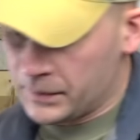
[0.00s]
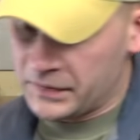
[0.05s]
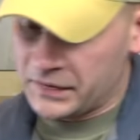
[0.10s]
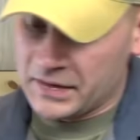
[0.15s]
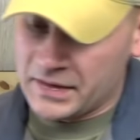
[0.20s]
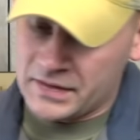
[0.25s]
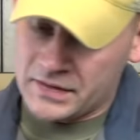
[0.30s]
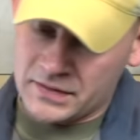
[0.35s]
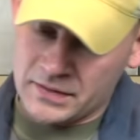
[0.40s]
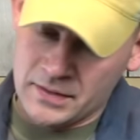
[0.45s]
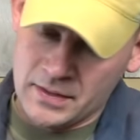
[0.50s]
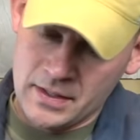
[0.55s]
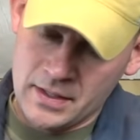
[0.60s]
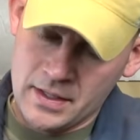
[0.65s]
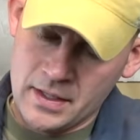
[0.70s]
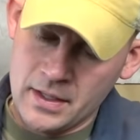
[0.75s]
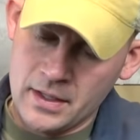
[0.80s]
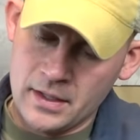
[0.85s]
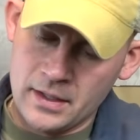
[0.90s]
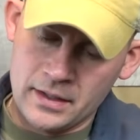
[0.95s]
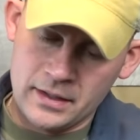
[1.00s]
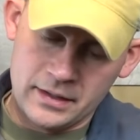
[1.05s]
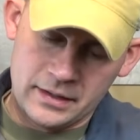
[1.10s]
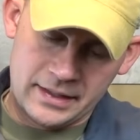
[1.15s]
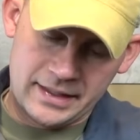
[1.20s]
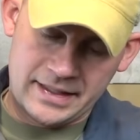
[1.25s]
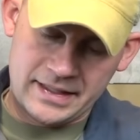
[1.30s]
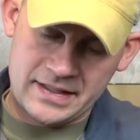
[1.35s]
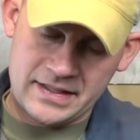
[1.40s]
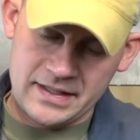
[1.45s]
with this,
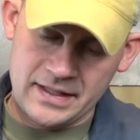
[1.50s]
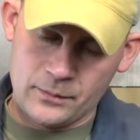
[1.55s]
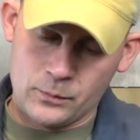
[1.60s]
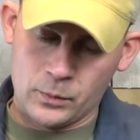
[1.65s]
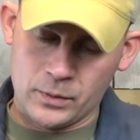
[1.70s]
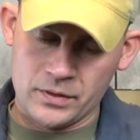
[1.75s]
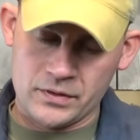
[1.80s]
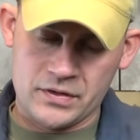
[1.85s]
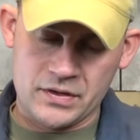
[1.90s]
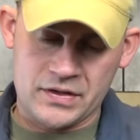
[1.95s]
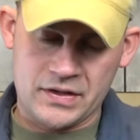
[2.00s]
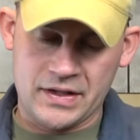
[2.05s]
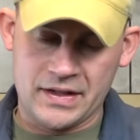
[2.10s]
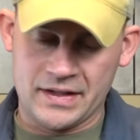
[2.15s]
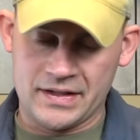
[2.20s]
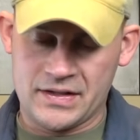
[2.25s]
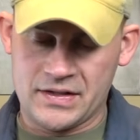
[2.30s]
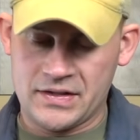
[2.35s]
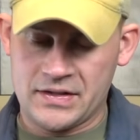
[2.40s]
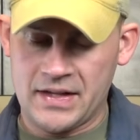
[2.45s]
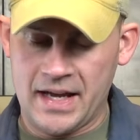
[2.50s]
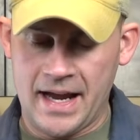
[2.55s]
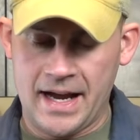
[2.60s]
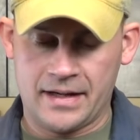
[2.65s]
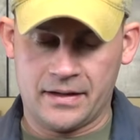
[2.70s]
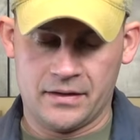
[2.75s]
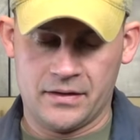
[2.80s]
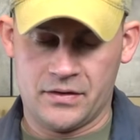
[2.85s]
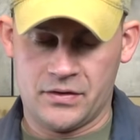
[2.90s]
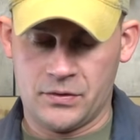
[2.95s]
like I said, we're just gonna
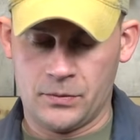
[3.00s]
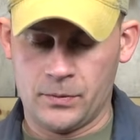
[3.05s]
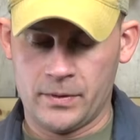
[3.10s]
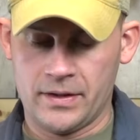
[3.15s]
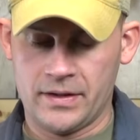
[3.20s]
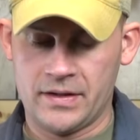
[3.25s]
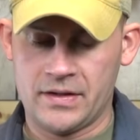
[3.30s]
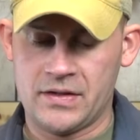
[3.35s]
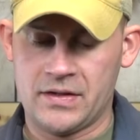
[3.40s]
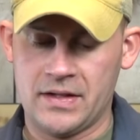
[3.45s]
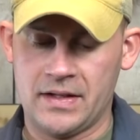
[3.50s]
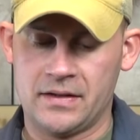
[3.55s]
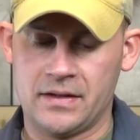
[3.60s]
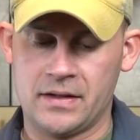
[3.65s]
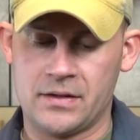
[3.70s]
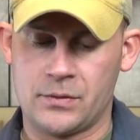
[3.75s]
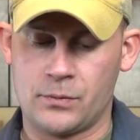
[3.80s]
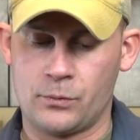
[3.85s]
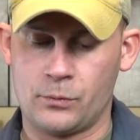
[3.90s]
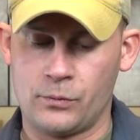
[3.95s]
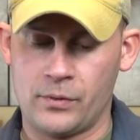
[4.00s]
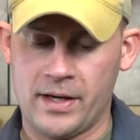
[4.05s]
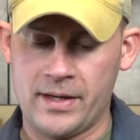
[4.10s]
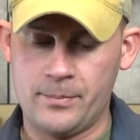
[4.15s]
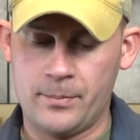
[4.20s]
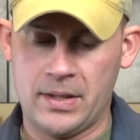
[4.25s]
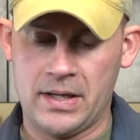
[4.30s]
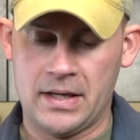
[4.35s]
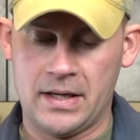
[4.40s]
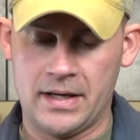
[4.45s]
stack this. So we're gonna set this
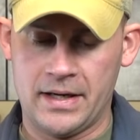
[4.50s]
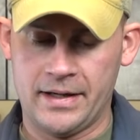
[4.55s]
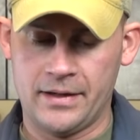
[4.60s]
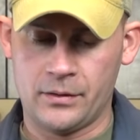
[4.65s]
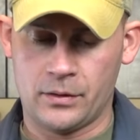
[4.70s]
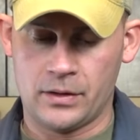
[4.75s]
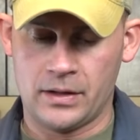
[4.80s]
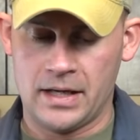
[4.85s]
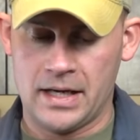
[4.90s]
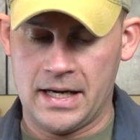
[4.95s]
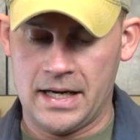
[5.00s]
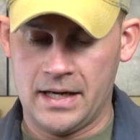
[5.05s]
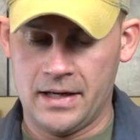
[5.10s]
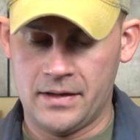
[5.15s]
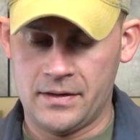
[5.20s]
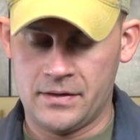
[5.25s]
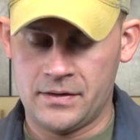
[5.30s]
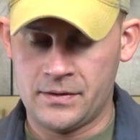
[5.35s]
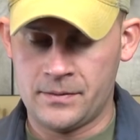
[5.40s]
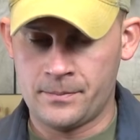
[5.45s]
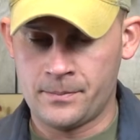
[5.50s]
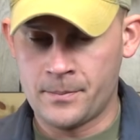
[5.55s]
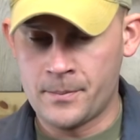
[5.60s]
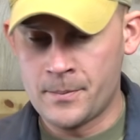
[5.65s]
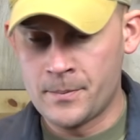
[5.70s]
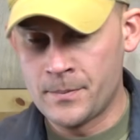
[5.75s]
right behind our eyes.